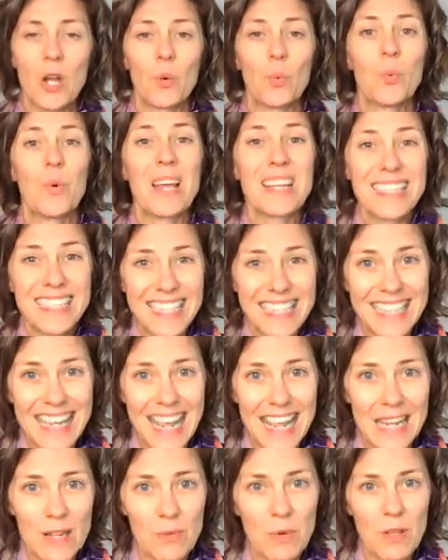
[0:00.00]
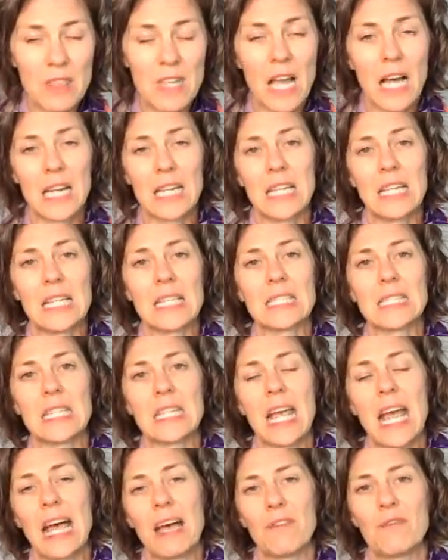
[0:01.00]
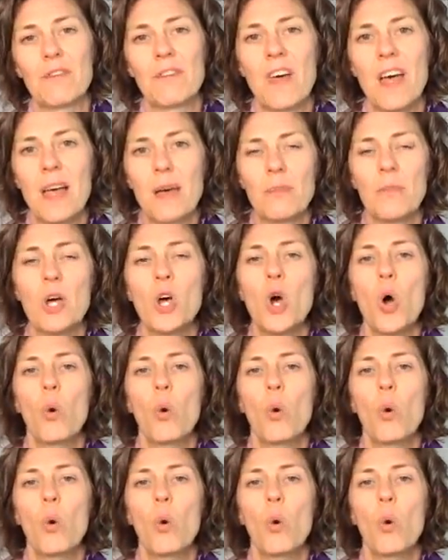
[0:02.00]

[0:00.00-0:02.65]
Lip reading: resonate with the audience and have them